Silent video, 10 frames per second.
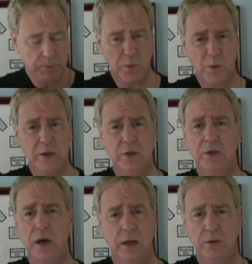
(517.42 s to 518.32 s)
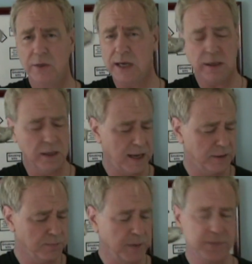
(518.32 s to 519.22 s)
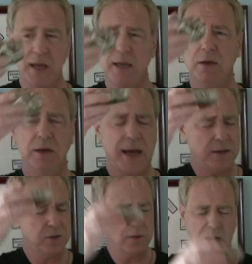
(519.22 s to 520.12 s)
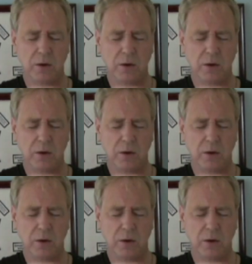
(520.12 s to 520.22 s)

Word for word: But when you're done, you take your last off, take your ashtray,